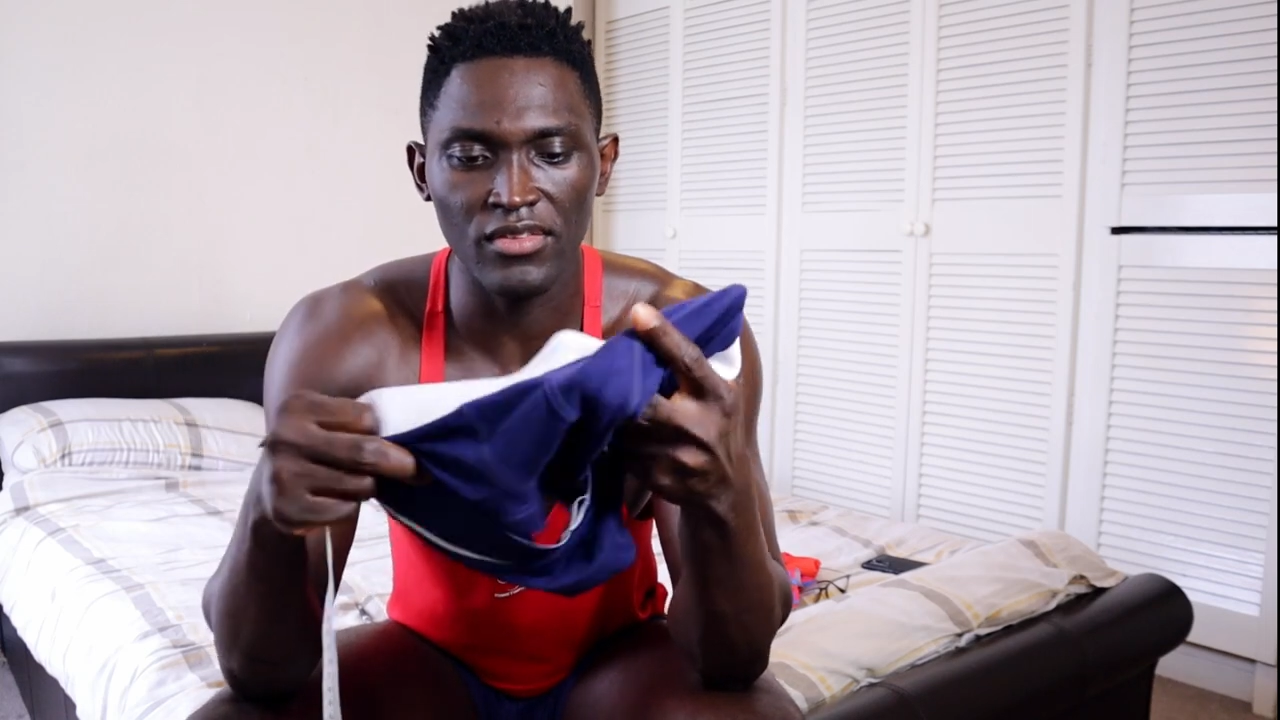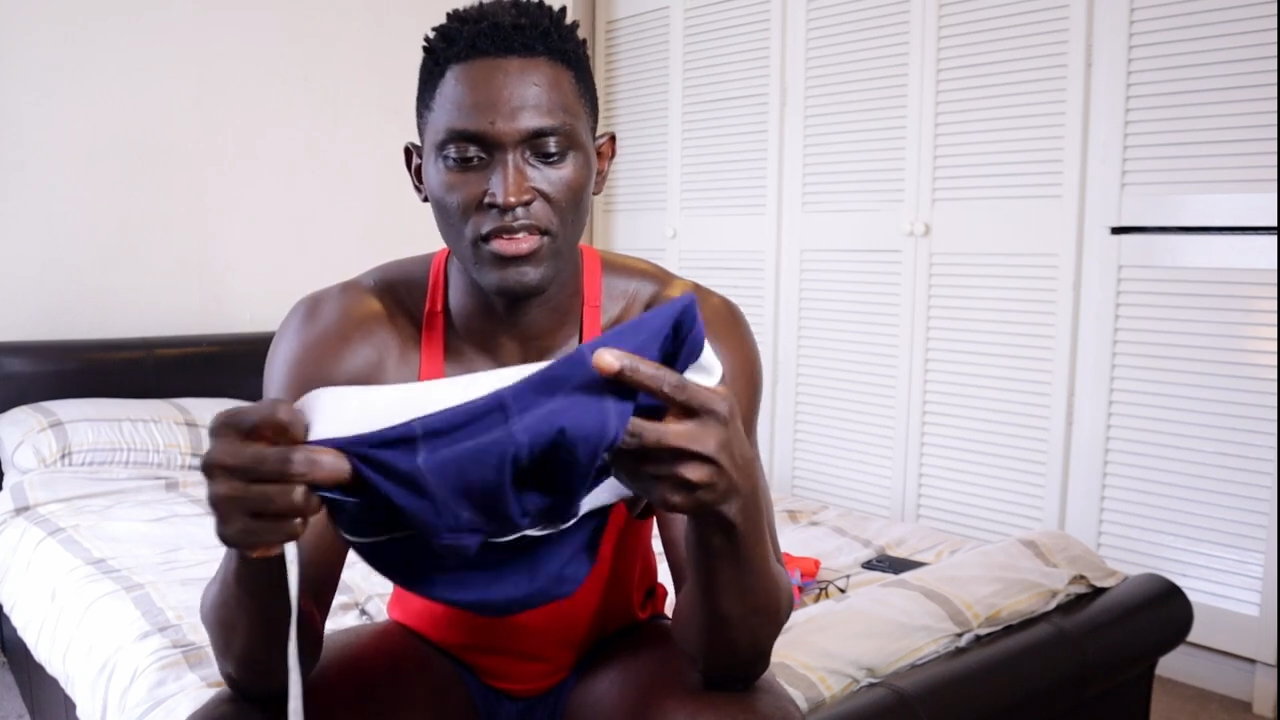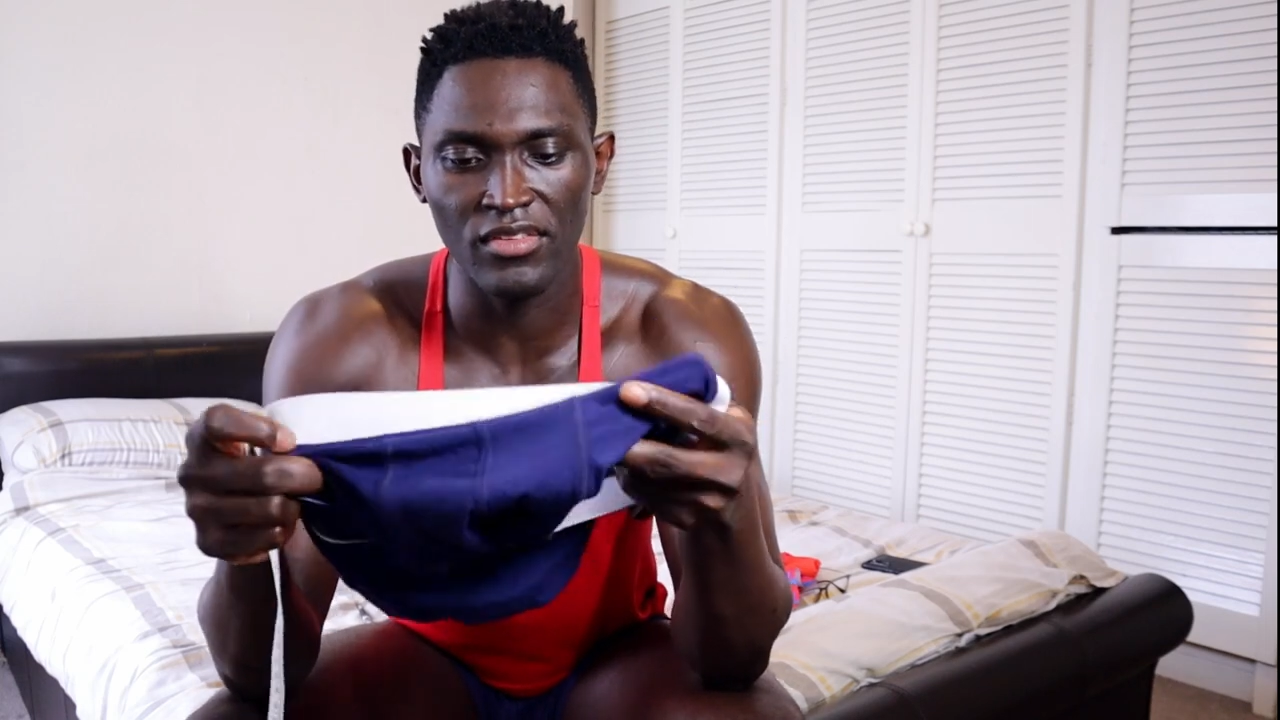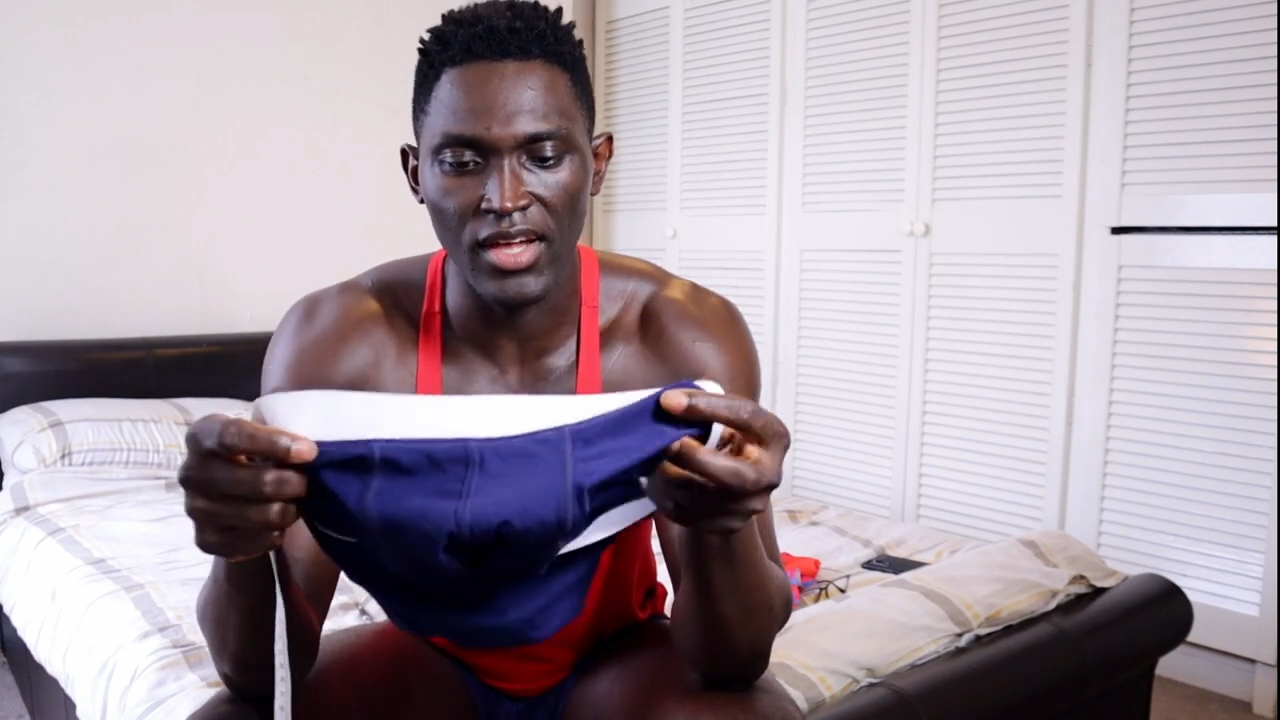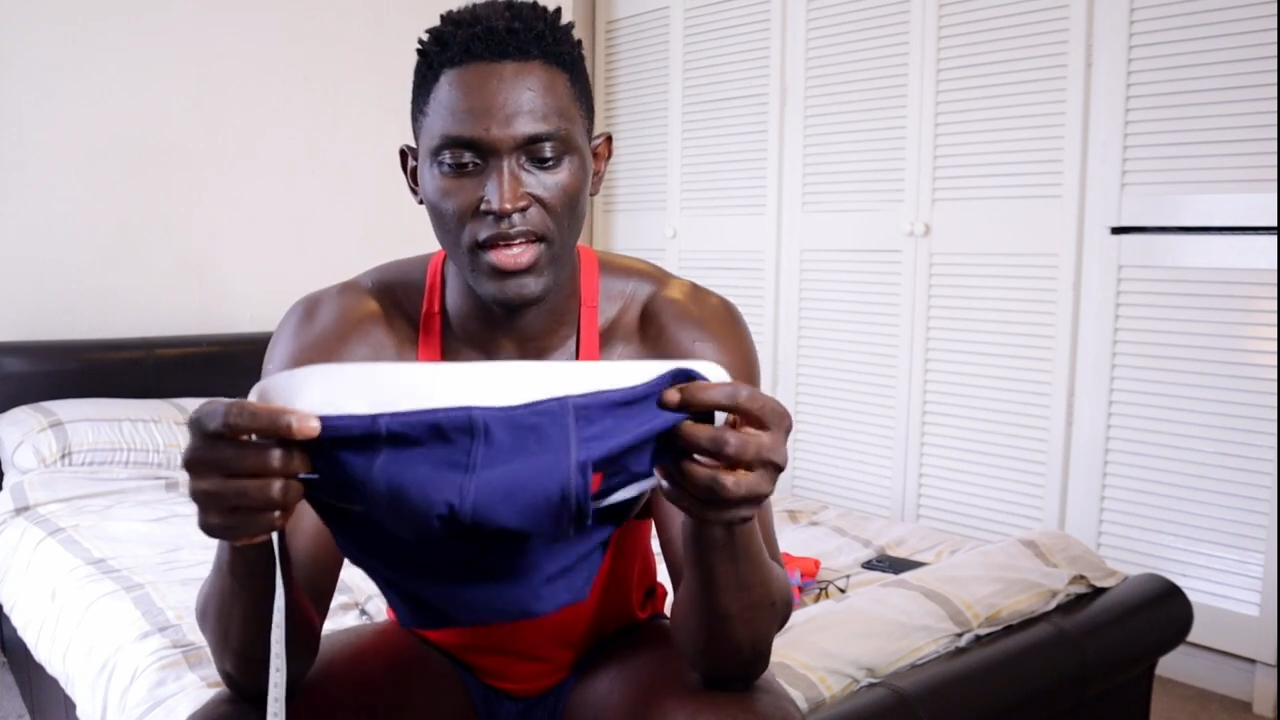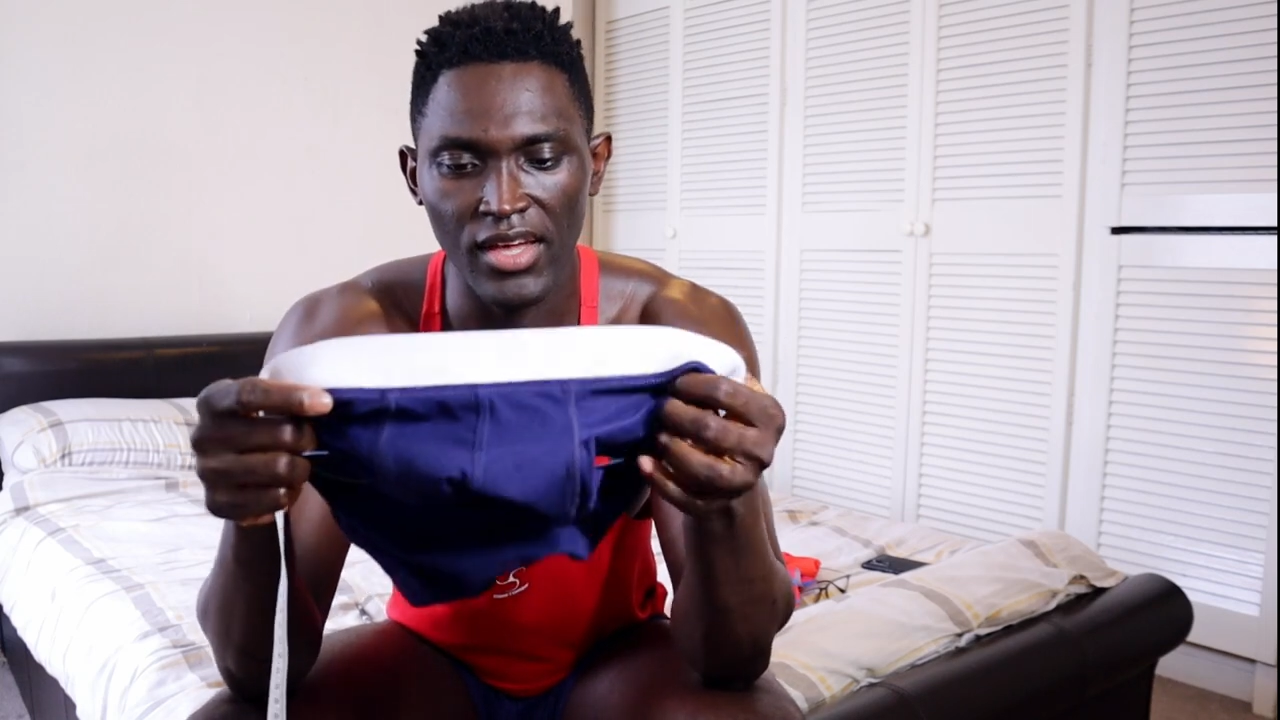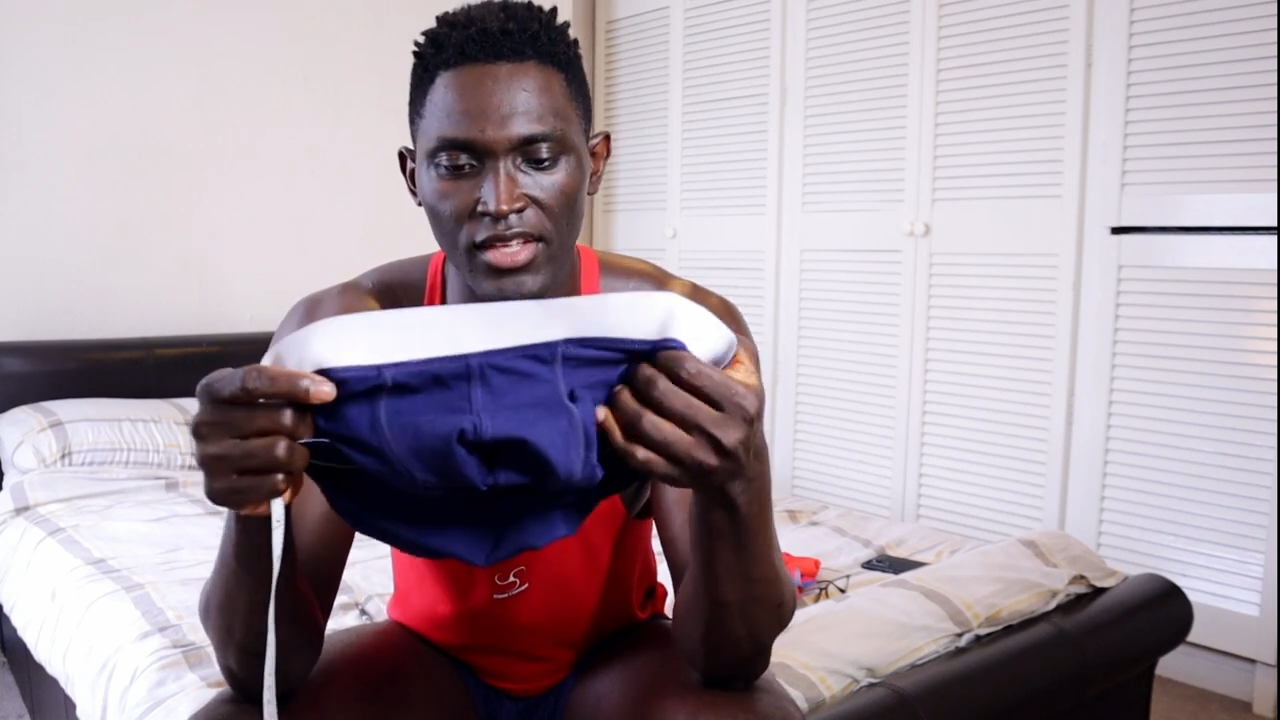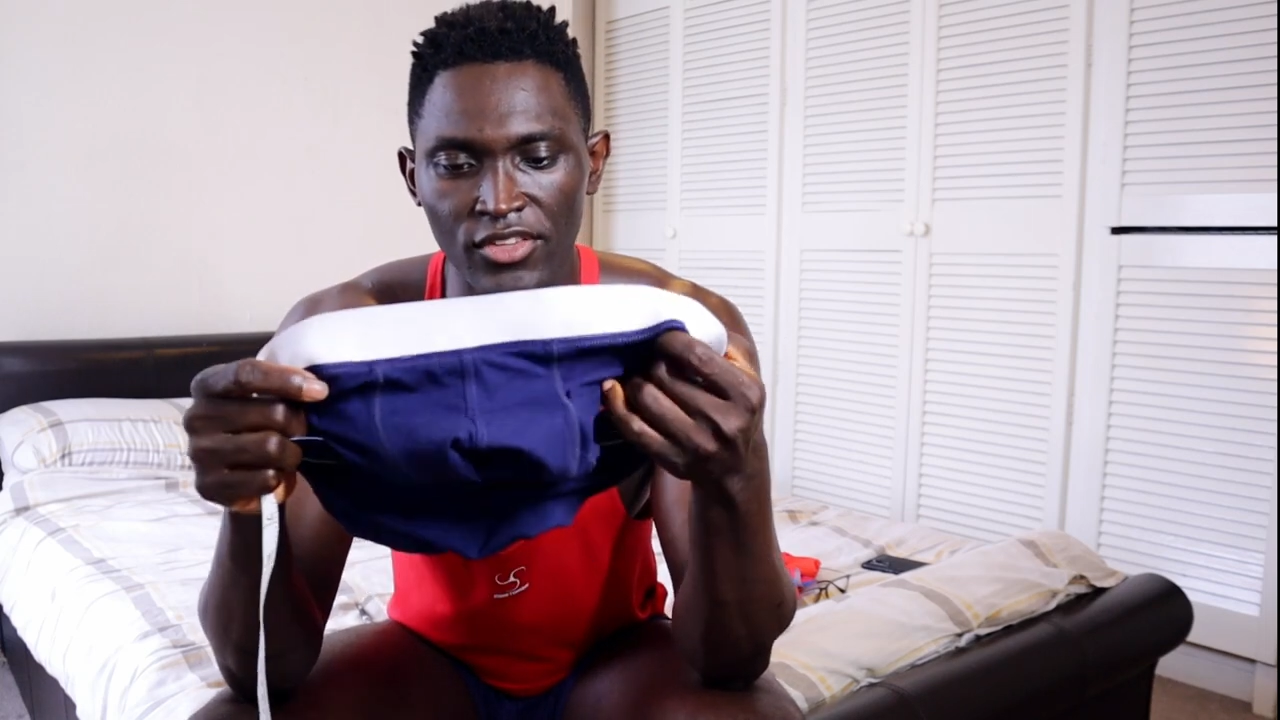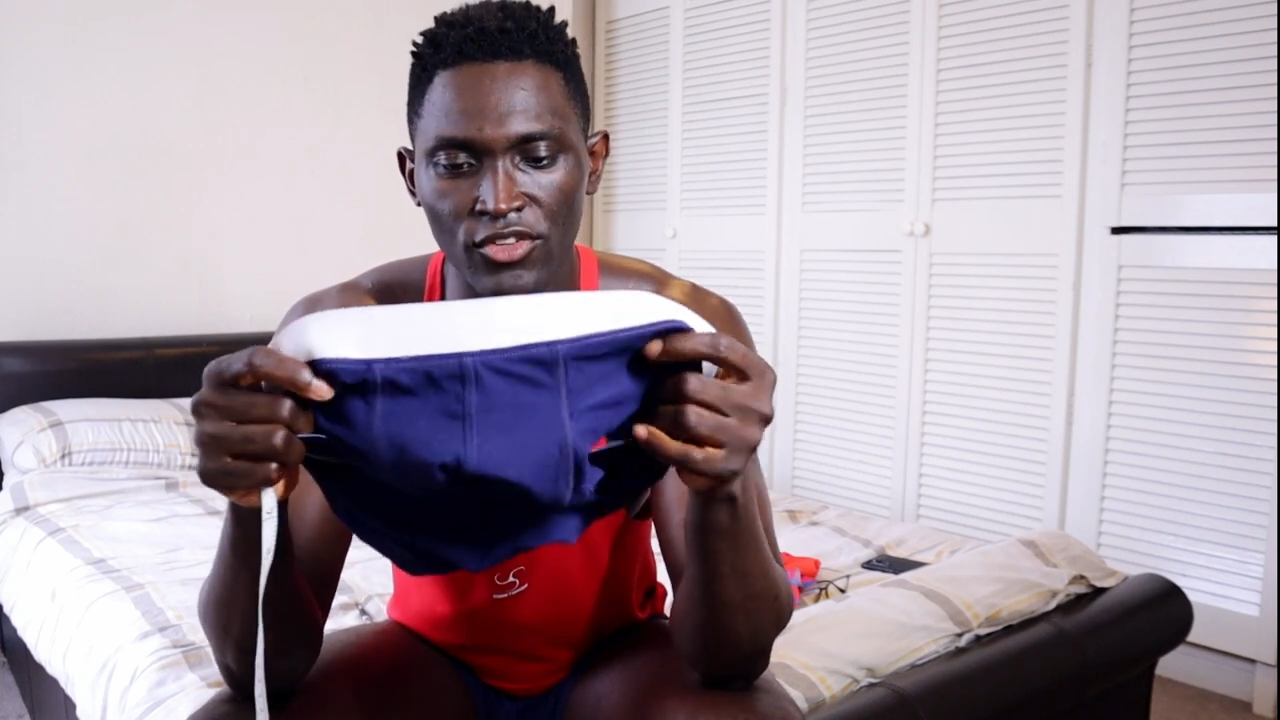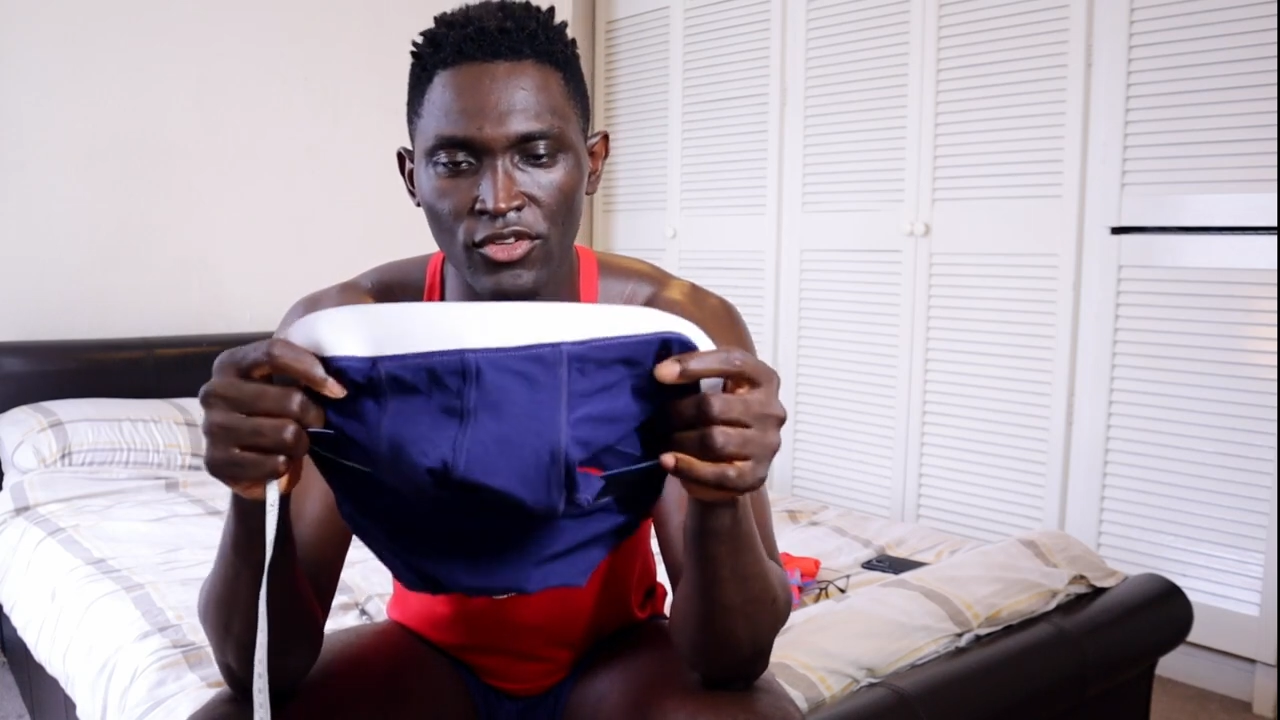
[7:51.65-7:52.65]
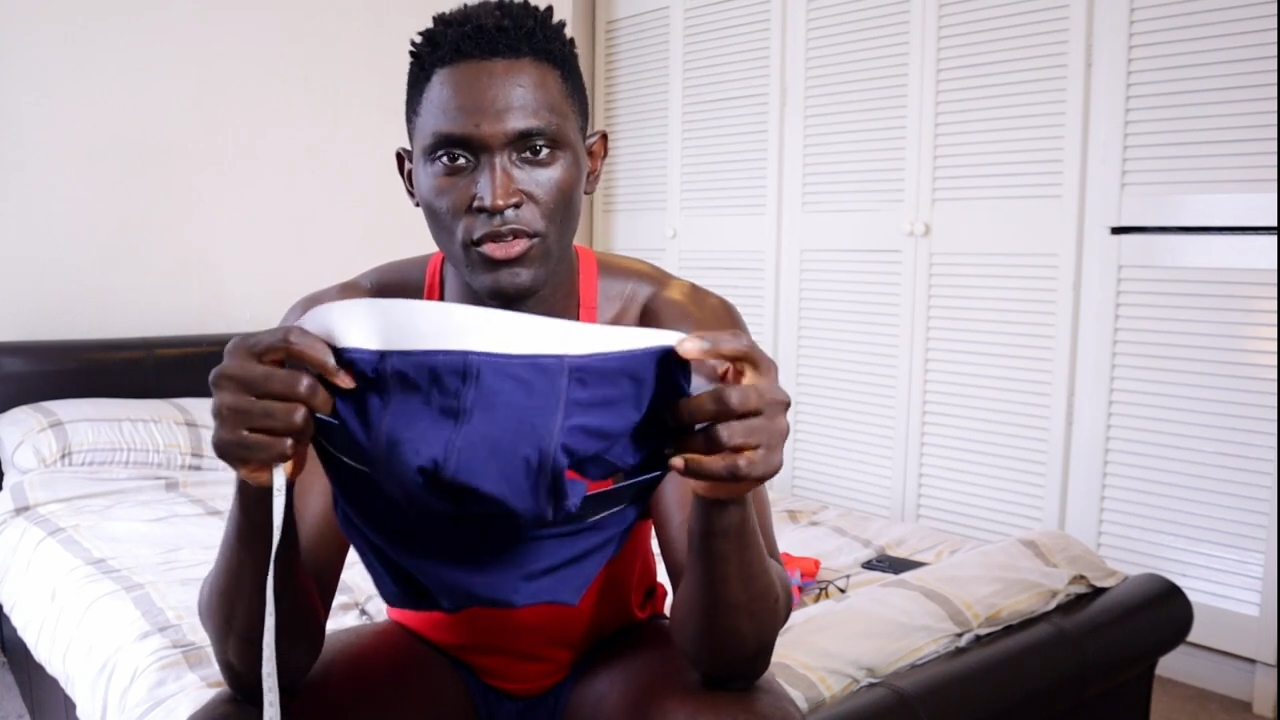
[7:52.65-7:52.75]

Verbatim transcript: designed